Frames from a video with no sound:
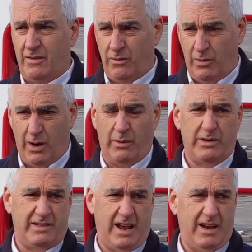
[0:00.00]
where we're
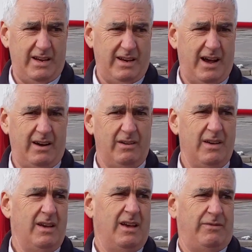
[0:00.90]
standing now,
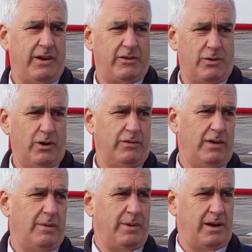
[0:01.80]
if I drove
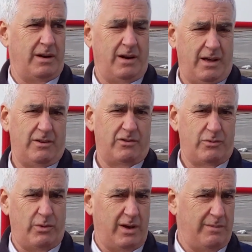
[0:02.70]
about another
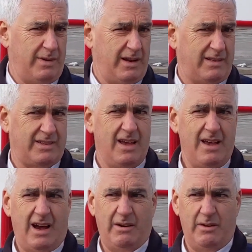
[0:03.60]
20 minutes,
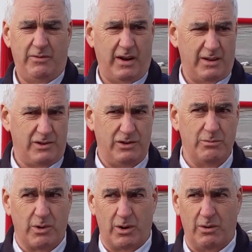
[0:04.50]
I would find two
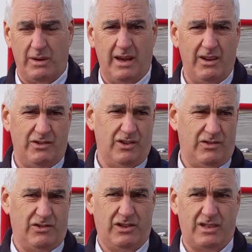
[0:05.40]
more locations
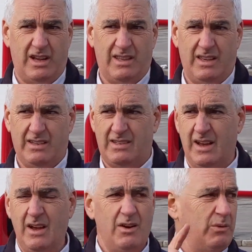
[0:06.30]
just like this
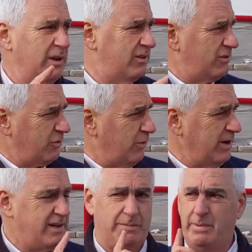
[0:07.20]
with
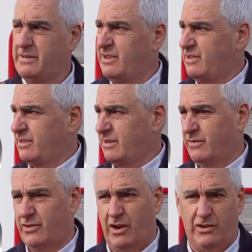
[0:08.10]
20 positions
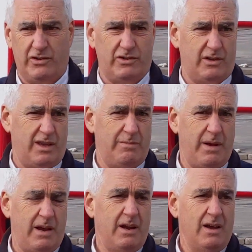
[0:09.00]
of chargers. So they've
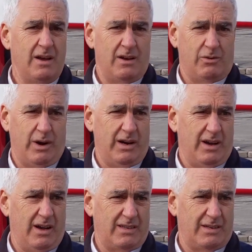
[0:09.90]
made quite
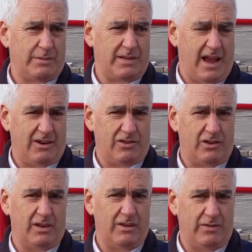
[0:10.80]
a
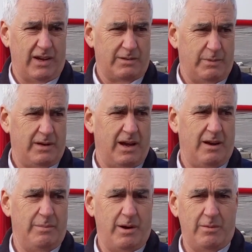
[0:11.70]
substantial investment.
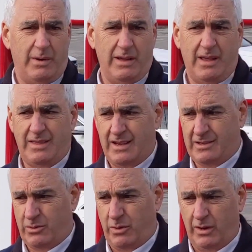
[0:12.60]
Now, bear in mind that
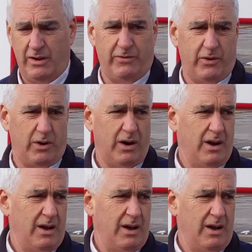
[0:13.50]
these are only for